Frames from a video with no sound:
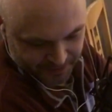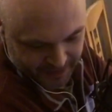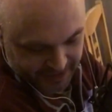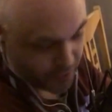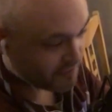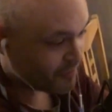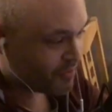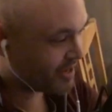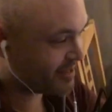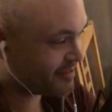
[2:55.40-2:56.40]
Don't feel
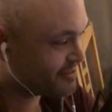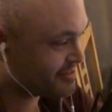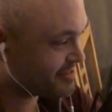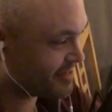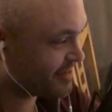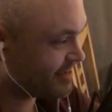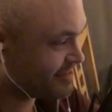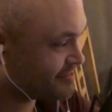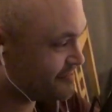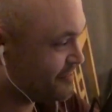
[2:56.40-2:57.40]
like it though, does it? It
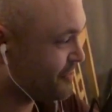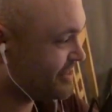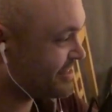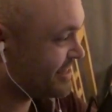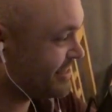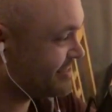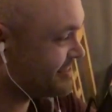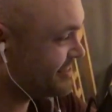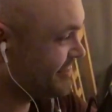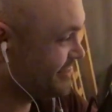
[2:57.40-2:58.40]
doesn't feel like 10 years
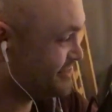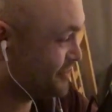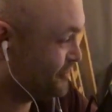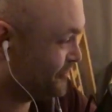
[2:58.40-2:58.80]
at all.